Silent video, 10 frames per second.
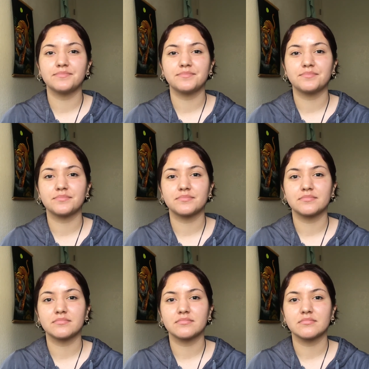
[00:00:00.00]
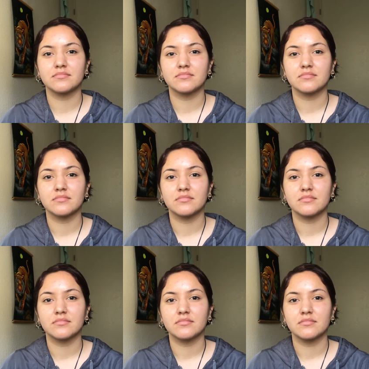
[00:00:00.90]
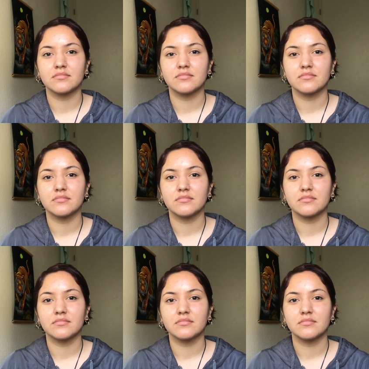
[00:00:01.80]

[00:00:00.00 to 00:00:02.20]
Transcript: [no speech]